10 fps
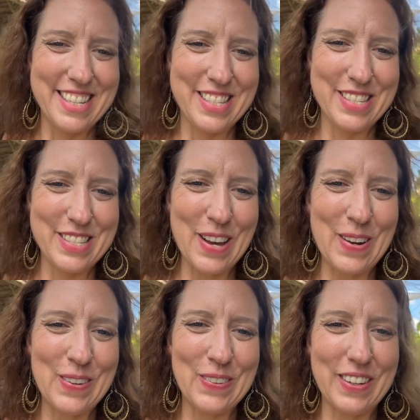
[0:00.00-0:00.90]

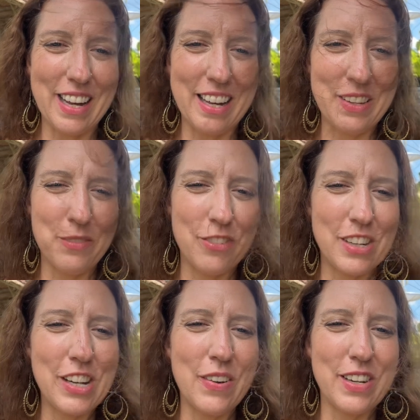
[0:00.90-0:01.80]
So
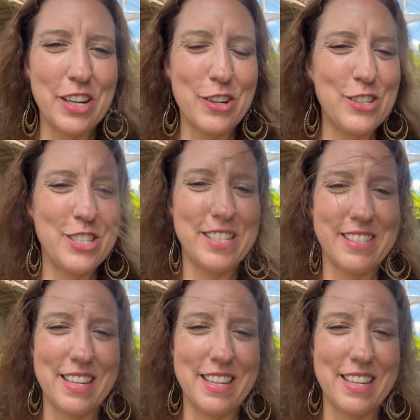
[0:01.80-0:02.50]
Virgo encourages